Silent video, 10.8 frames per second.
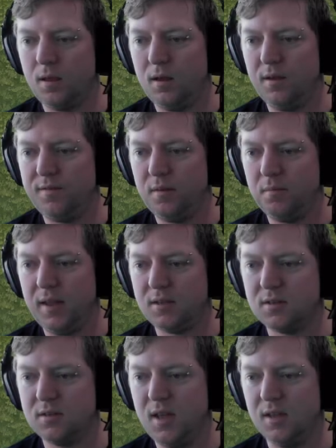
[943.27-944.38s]
if it makes
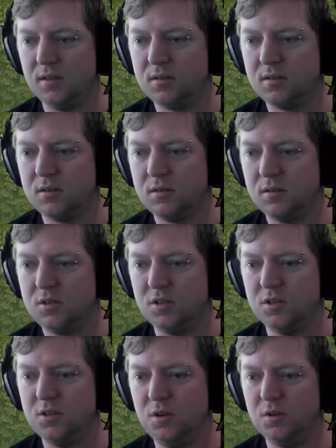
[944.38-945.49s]
sense to
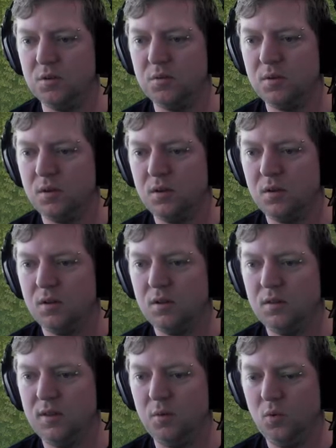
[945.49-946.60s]
do,
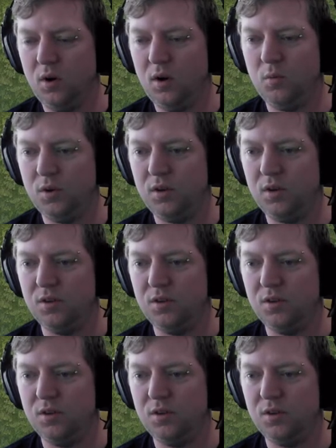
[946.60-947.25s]
then why wouldn't you